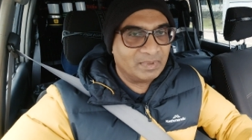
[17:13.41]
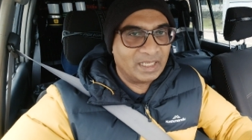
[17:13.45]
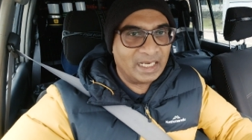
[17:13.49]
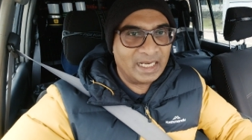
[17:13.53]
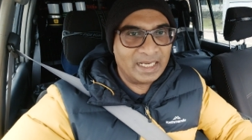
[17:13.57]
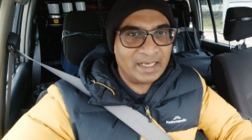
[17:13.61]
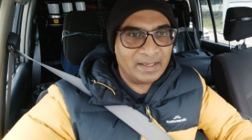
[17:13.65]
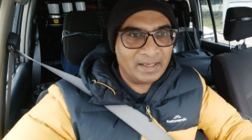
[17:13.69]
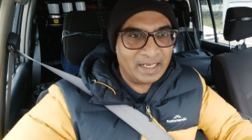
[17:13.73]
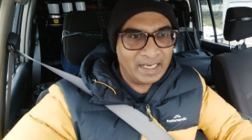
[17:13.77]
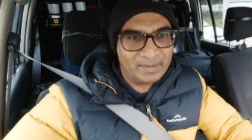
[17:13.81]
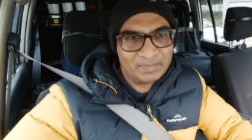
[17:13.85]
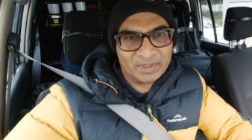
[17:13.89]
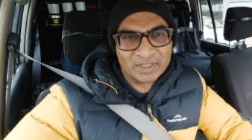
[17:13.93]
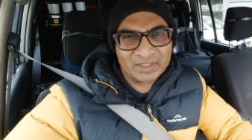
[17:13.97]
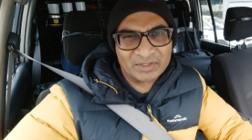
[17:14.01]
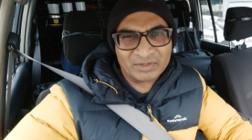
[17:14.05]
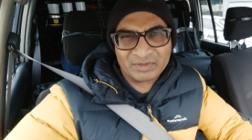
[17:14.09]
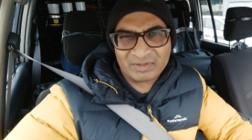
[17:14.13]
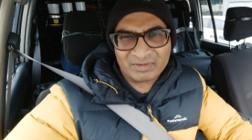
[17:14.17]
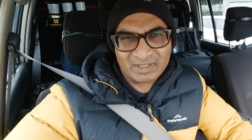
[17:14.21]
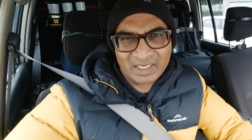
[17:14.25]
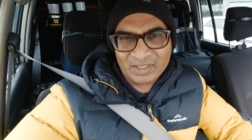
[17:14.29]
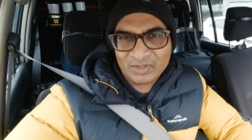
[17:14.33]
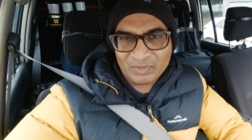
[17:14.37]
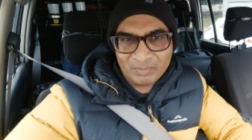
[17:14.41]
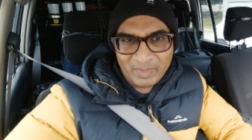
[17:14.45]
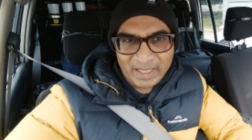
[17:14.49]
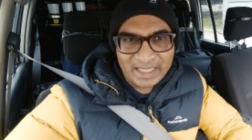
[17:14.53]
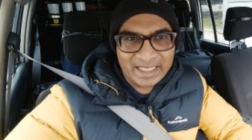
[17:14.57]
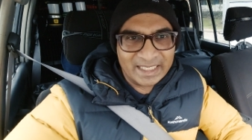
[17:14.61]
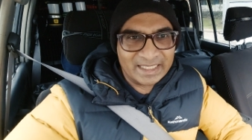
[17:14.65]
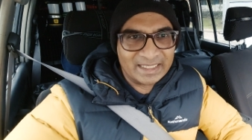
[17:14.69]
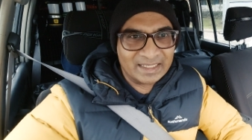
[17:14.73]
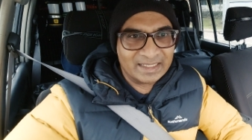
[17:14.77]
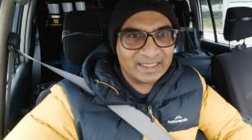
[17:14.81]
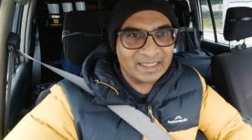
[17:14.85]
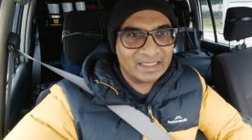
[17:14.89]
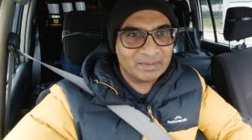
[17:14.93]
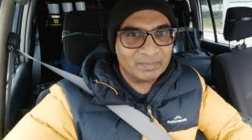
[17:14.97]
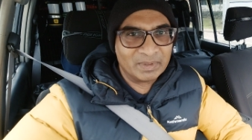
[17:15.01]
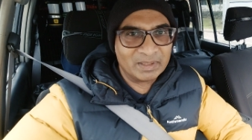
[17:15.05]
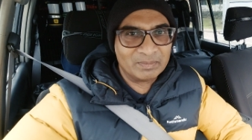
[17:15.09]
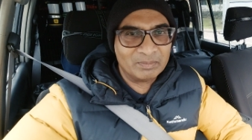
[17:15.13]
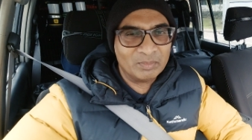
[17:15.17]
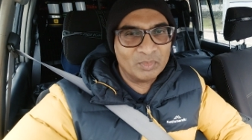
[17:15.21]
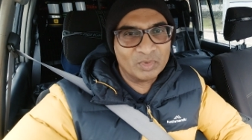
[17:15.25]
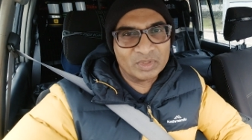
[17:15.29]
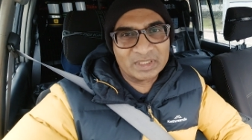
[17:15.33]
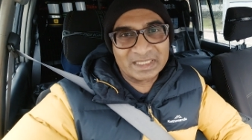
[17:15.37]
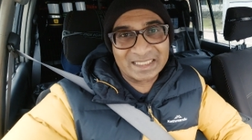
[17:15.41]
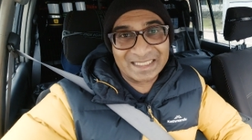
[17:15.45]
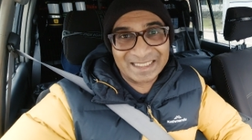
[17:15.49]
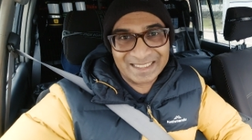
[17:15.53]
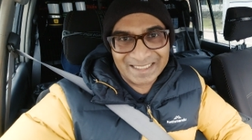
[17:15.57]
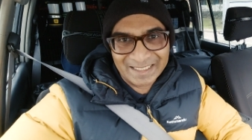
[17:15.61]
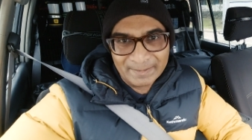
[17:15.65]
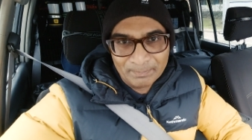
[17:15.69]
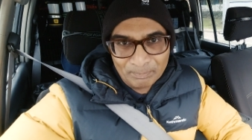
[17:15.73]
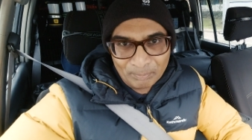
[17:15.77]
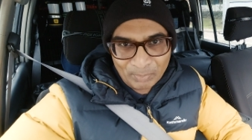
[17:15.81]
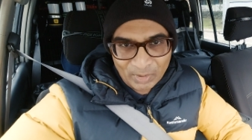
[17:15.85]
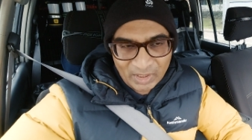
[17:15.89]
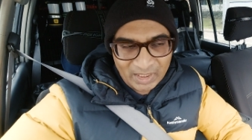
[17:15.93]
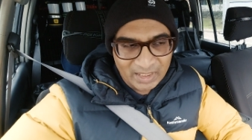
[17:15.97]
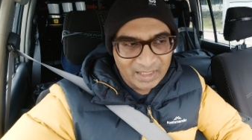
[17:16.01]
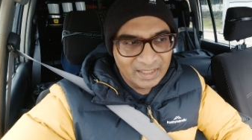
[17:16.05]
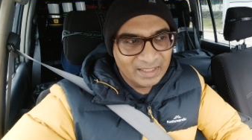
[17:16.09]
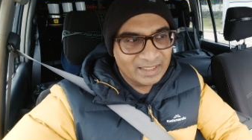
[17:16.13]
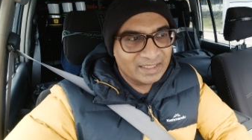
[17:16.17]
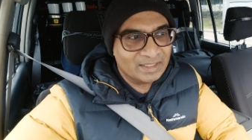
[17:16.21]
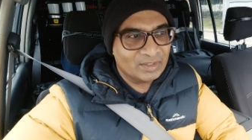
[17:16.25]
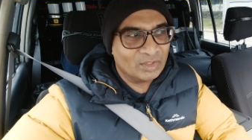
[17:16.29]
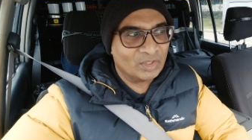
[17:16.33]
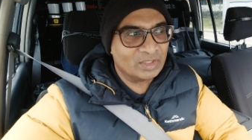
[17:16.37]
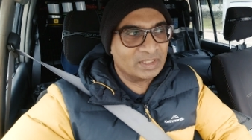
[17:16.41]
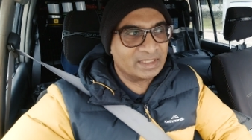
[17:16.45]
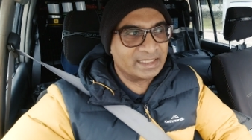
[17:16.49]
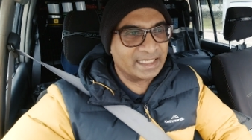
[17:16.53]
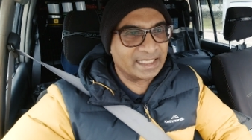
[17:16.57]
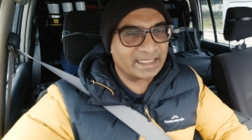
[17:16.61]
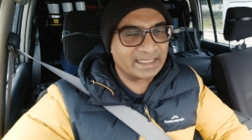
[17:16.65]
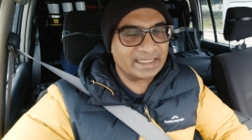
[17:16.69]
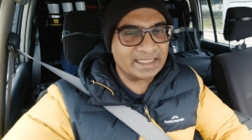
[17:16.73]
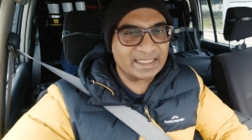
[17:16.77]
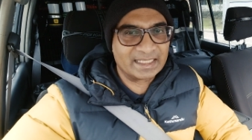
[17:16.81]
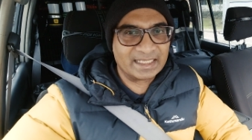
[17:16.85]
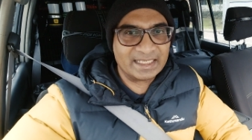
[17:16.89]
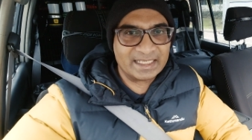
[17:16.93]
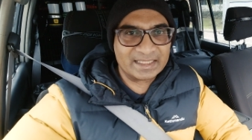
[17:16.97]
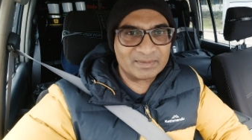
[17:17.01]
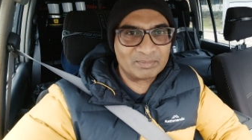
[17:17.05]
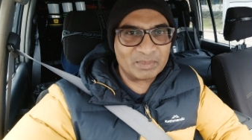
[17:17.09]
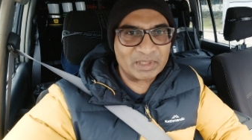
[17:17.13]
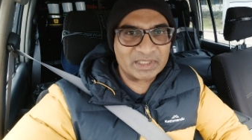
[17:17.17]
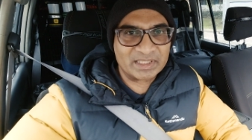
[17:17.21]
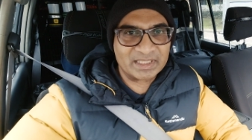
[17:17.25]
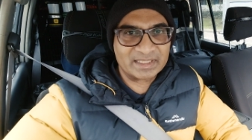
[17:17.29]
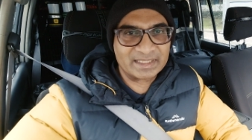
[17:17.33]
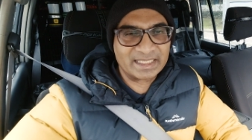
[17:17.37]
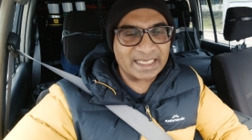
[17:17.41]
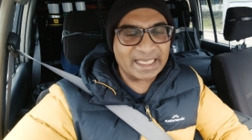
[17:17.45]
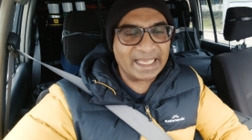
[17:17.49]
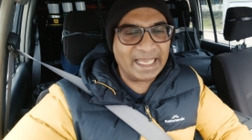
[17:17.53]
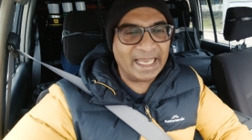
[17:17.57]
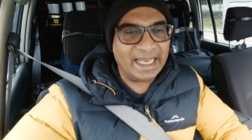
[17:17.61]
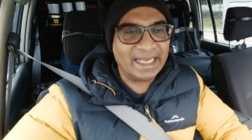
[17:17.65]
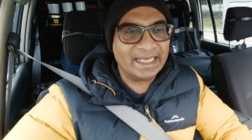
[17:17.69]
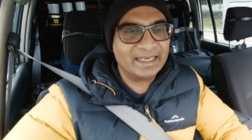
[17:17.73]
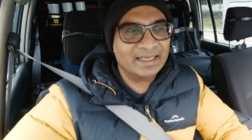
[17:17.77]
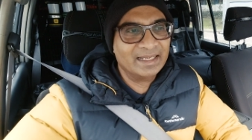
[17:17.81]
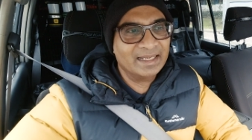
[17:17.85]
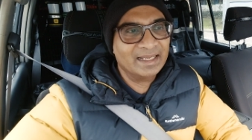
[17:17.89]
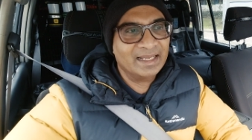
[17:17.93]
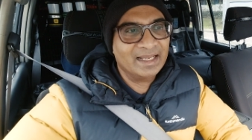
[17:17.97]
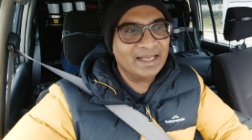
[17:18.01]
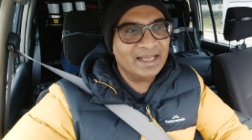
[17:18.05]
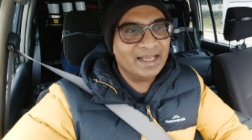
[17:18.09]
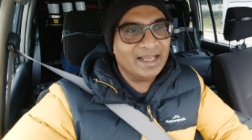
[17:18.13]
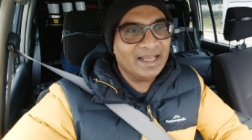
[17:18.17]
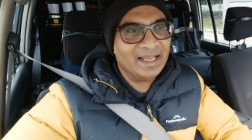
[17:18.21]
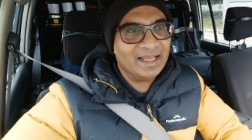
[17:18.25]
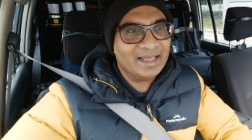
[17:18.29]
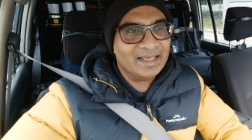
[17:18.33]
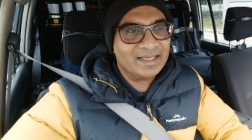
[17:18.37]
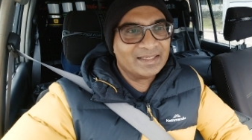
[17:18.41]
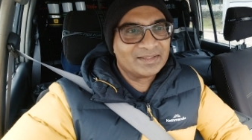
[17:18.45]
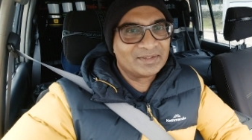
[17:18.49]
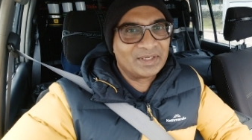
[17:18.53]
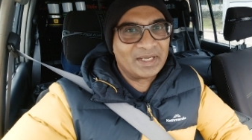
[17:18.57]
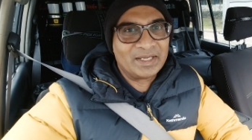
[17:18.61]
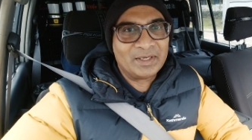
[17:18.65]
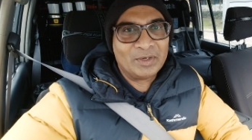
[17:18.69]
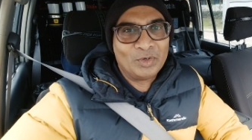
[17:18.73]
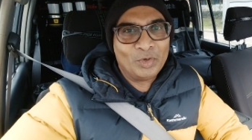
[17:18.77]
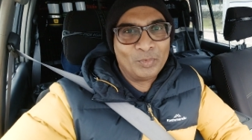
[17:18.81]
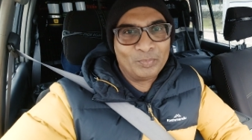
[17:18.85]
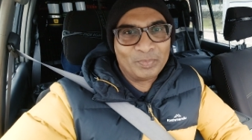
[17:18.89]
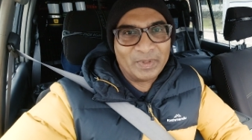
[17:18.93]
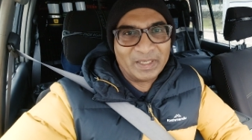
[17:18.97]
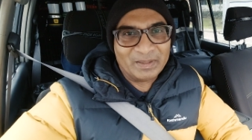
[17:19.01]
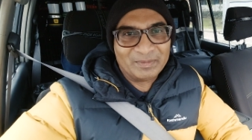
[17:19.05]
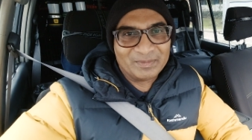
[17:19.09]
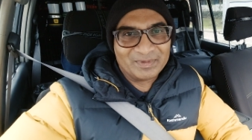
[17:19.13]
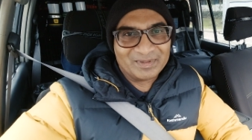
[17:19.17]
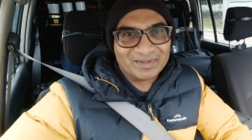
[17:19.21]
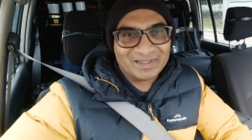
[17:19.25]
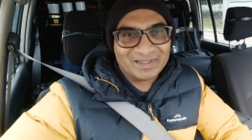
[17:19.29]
I'm just trying to make it a little bit more simpler, non-technical as much as I can. So I hope that